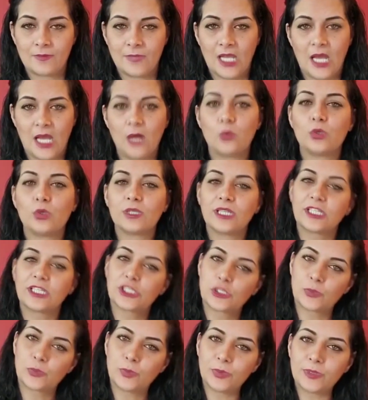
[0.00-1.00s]
I will
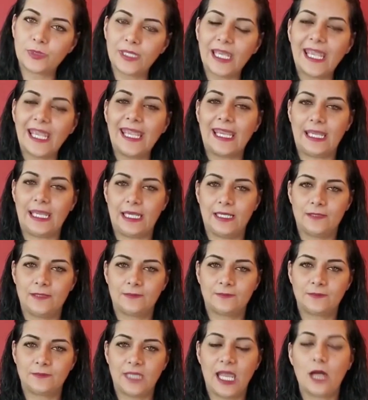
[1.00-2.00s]
explain
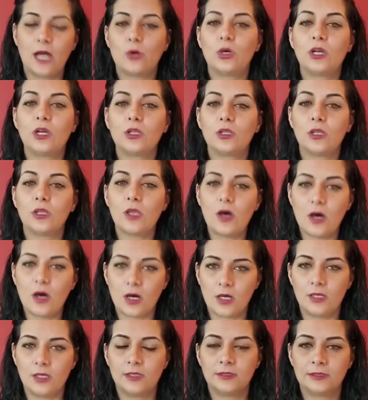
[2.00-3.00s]
how
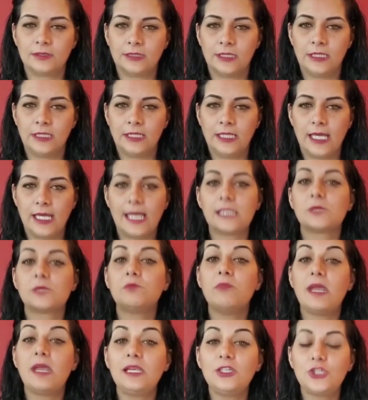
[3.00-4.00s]
Allah has
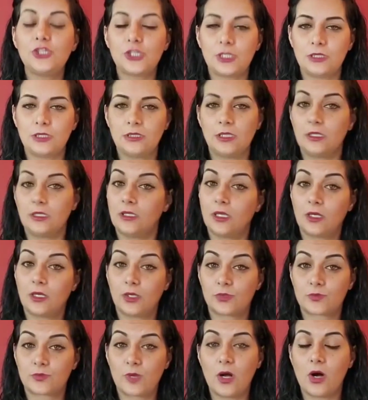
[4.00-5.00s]
mentioned in the
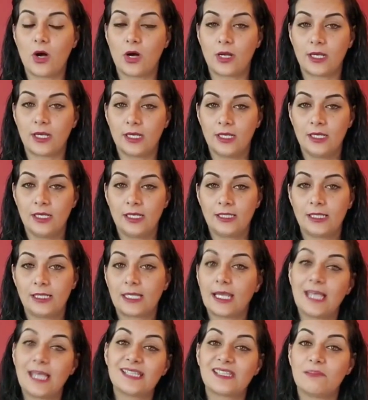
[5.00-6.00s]
Quran
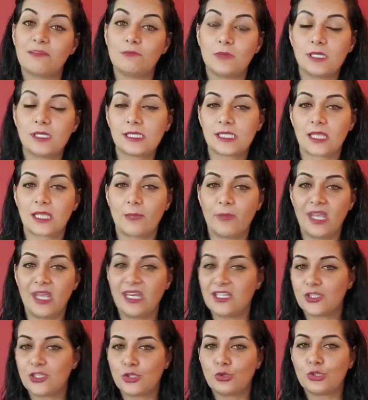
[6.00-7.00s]
that as a Muslim, it
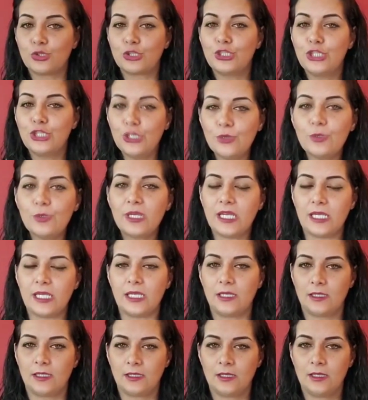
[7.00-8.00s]
is your
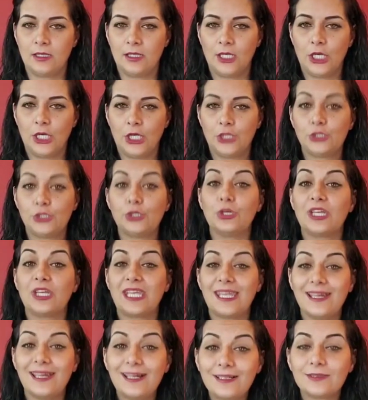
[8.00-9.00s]
duty to
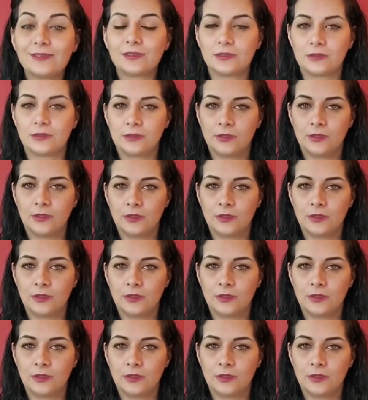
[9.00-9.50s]
kill